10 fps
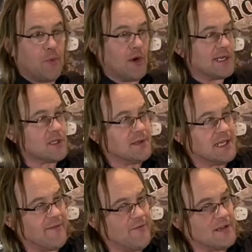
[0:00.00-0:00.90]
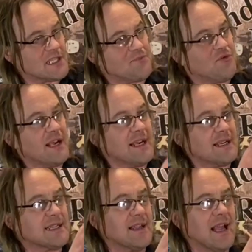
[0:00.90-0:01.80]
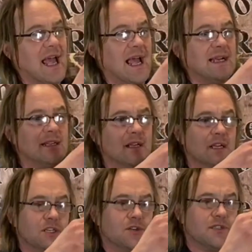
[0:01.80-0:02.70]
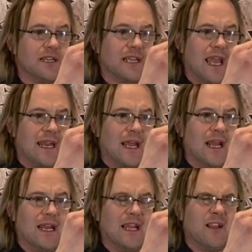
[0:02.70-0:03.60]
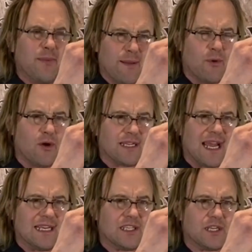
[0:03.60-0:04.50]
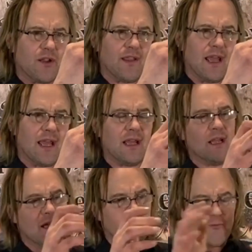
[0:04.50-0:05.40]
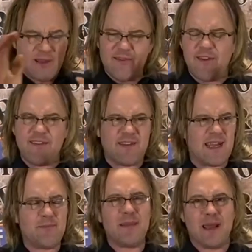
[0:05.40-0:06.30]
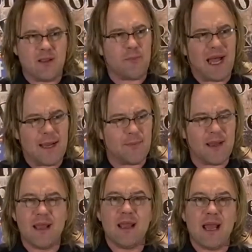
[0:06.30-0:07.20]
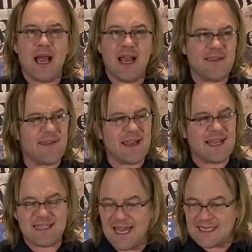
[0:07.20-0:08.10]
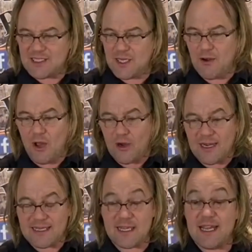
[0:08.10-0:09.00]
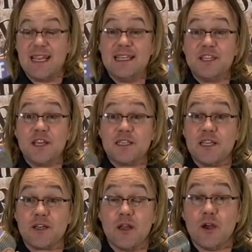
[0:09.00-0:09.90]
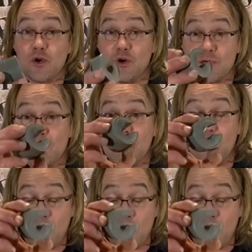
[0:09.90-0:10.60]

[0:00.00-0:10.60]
putting some different springs in the head, just to get it a little bit more tension on there. With a 15mm pipe, I think it takes too long and it's easier to cut with a